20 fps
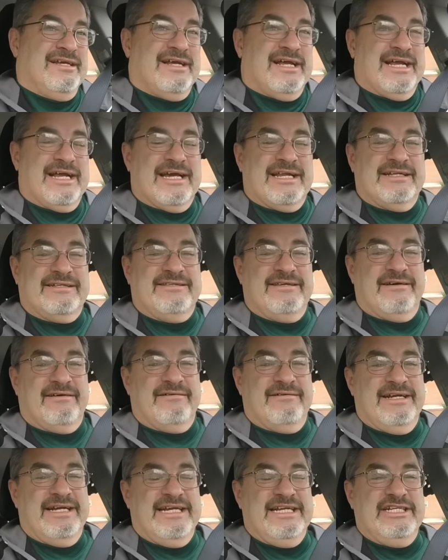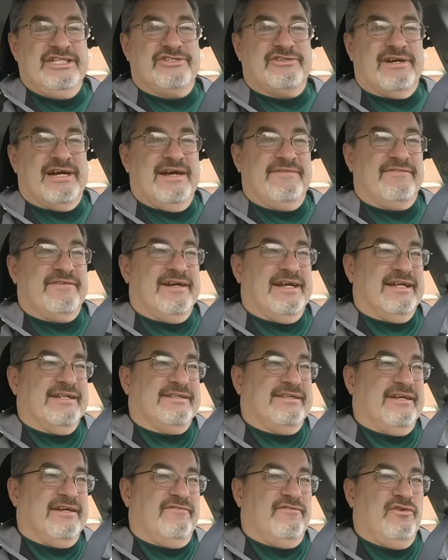I got to tell any driver
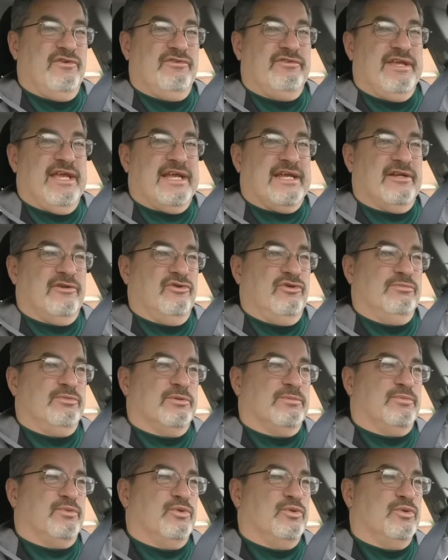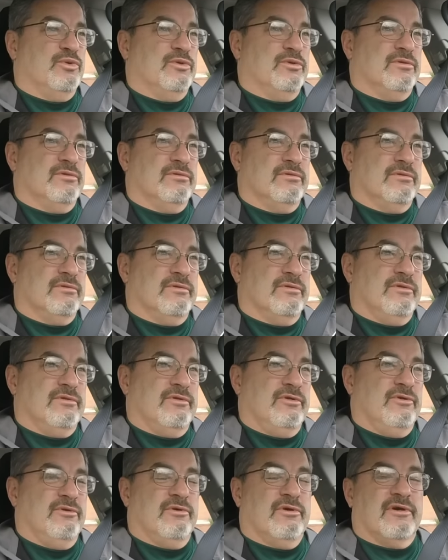out there if you take an Uber pool,
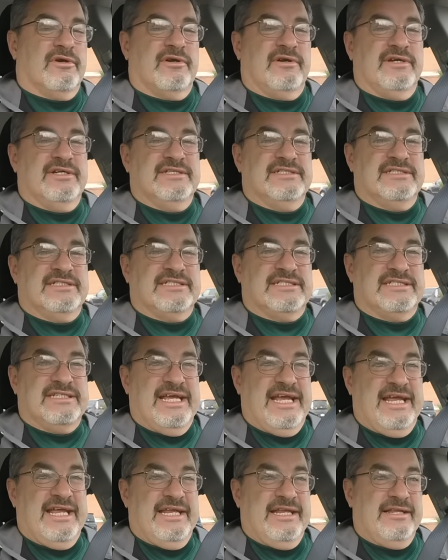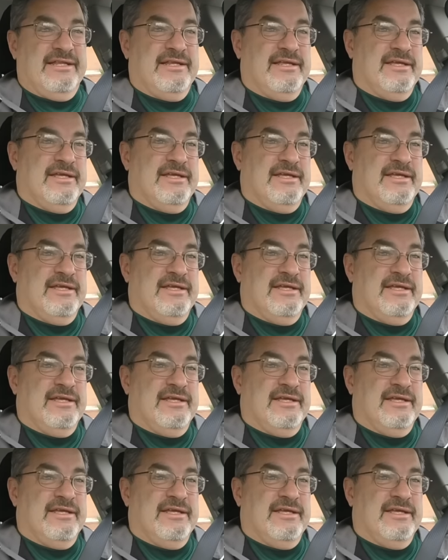you are insane.